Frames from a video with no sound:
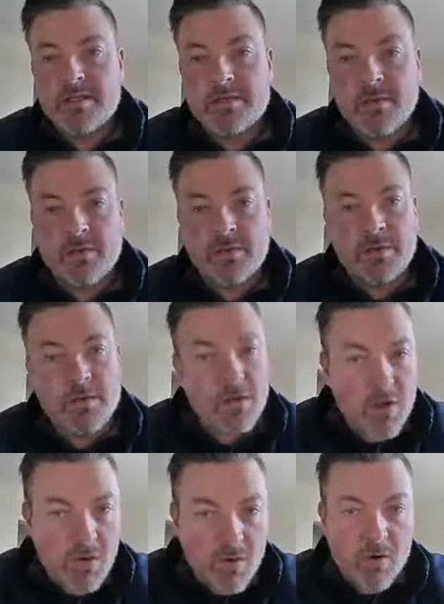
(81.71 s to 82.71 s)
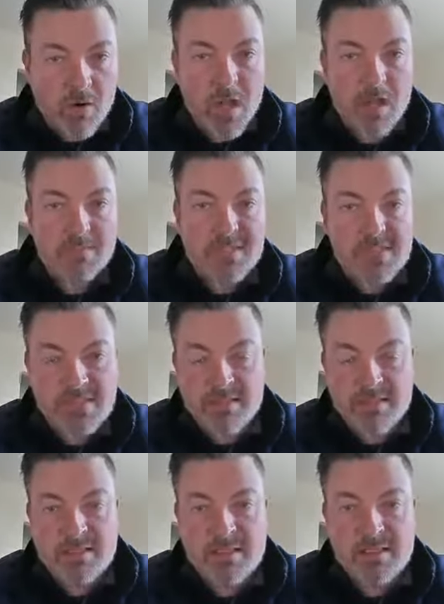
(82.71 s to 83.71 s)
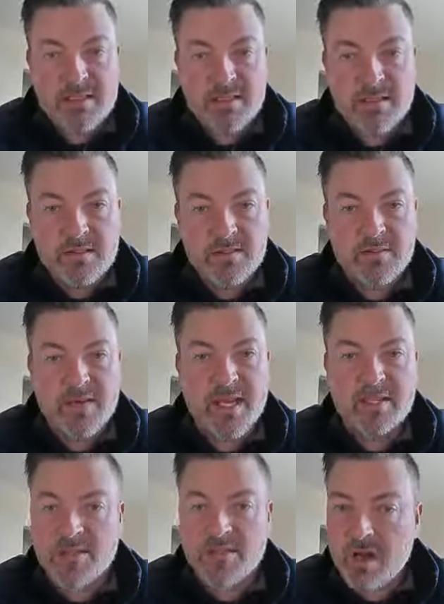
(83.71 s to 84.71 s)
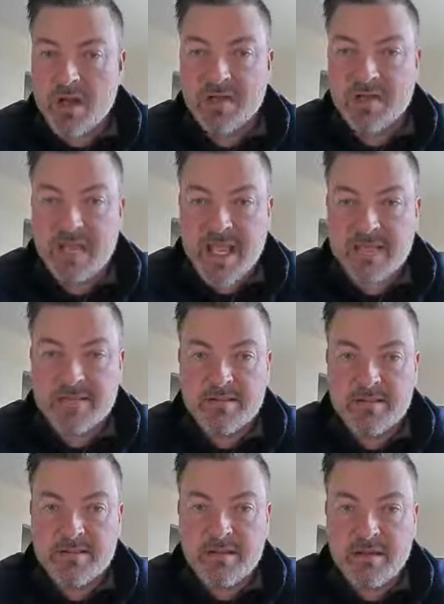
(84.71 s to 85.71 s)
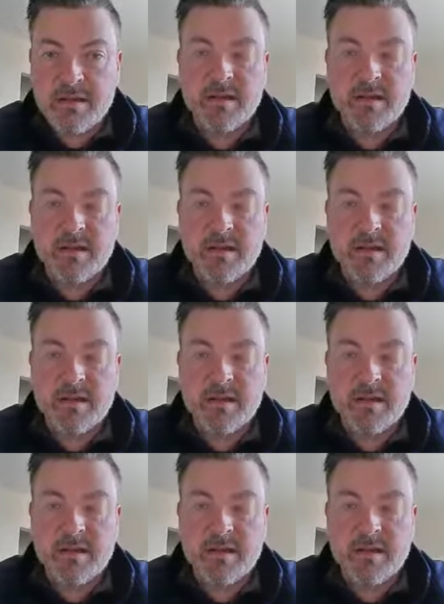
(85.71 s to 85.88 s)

So you can go up in series to a stronger caster.